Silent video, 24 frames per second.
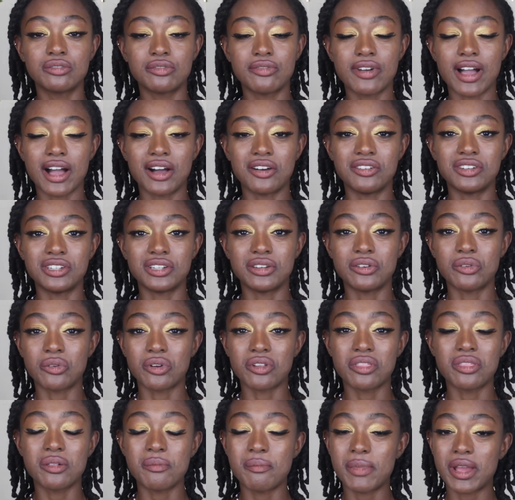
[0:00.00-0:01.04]
found in
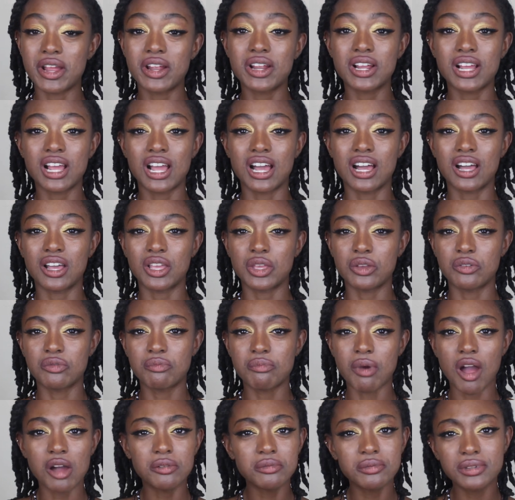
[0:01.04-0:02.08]
North America.
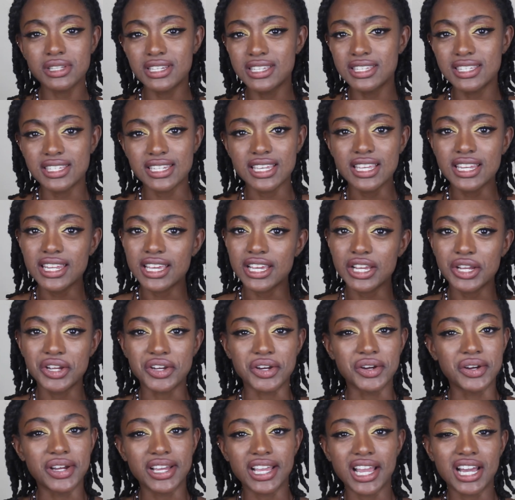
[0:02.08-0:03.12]
You've probably seen it
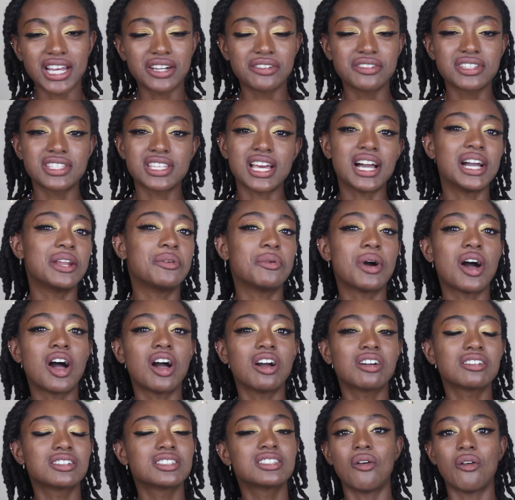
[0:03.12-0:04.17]
growing out of
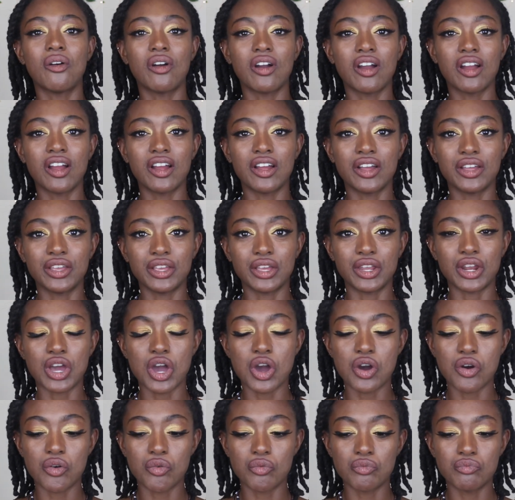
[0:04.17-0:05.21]
sidewalks, or, you
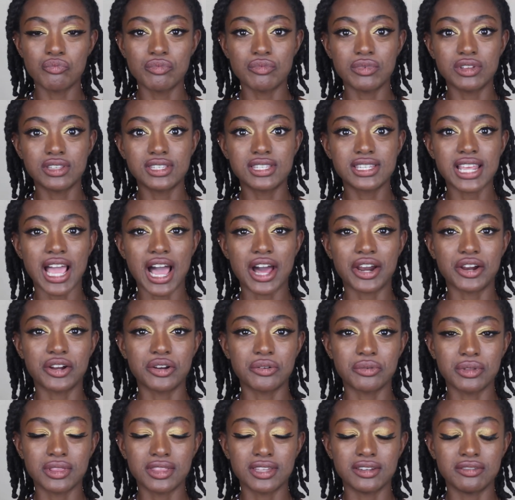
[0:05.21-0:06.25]
know,
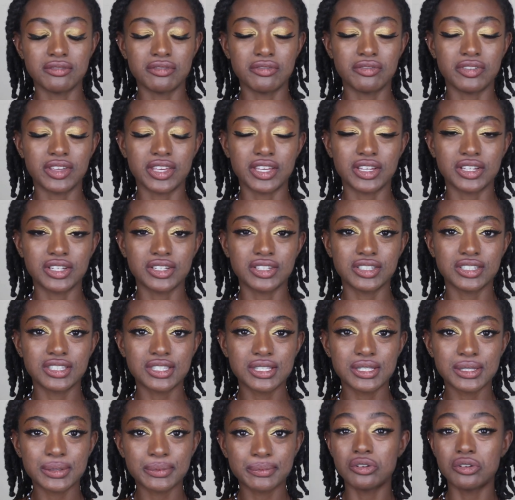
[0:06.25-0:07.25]
scattered within fields.